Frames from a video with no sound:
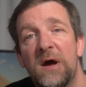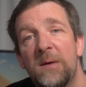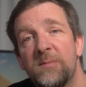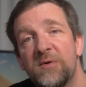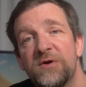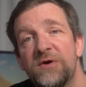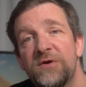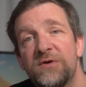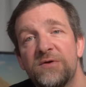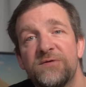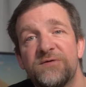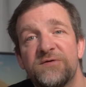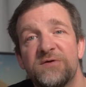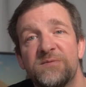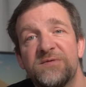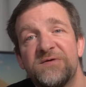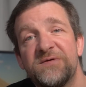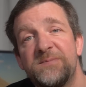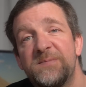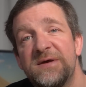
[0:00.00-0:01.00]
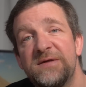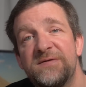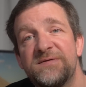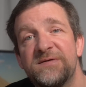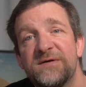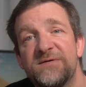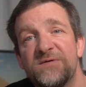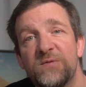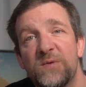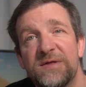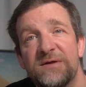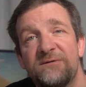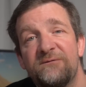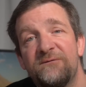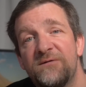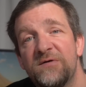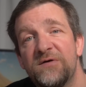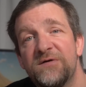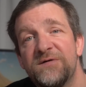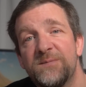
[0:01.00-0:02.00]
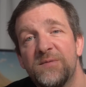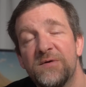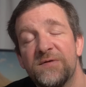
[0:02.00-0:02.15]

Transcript: I'm going to do some speed tests with it first,